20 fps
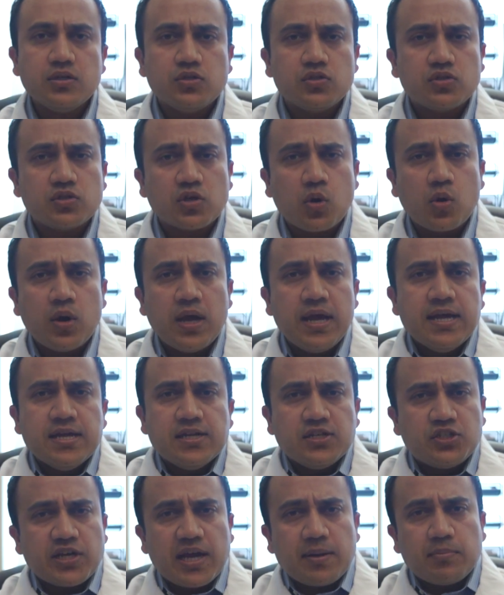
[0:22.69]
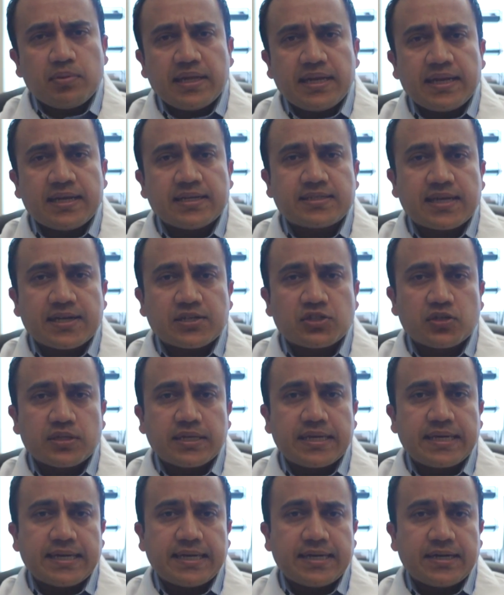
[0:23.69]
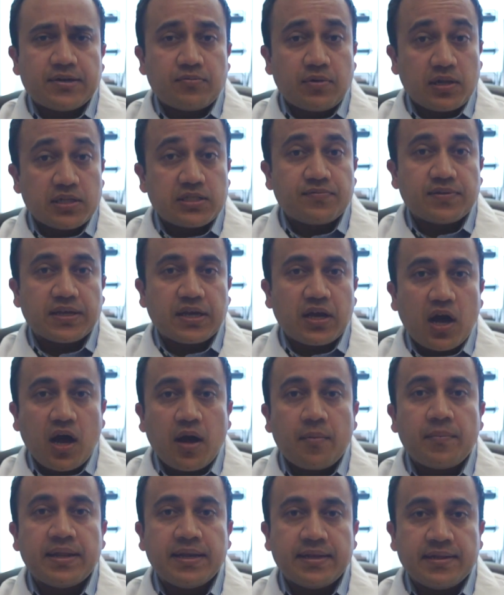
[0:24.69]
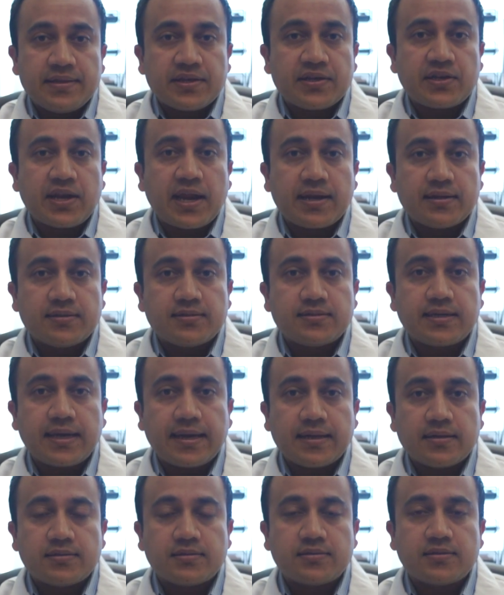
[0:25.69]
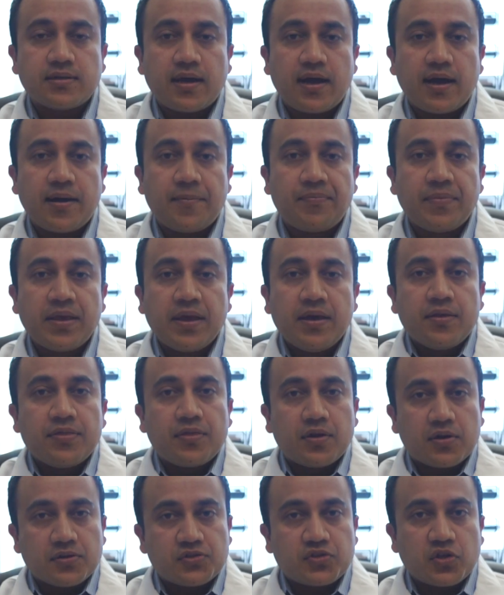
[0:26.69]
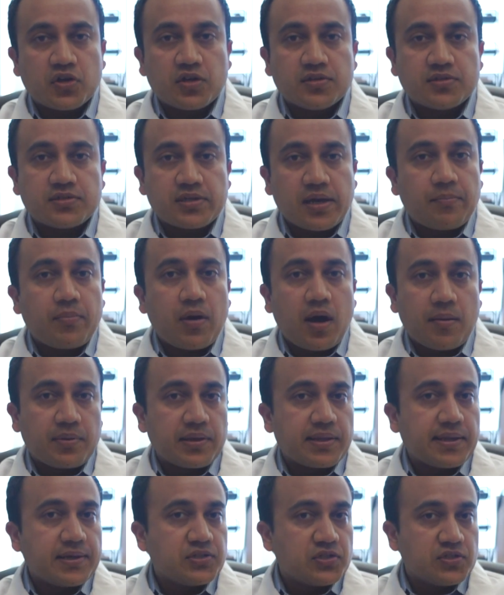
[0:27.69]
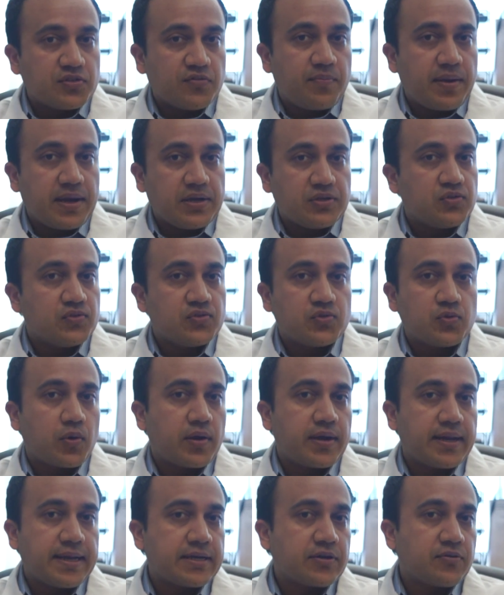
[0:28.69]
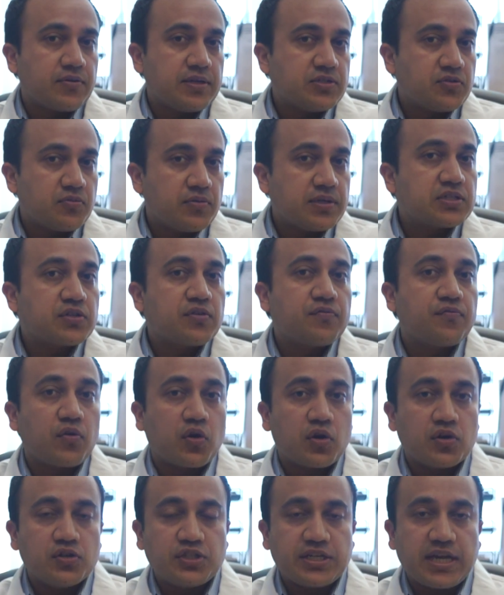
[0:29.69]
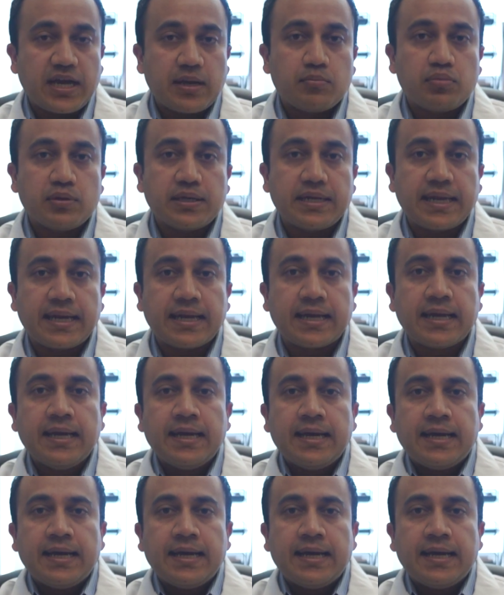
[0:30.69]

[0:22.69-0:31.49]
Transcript: So GI bleeding is actually relatively common in the United States. There are certain subpopulations of patients who are at increased risk for GI bleeding.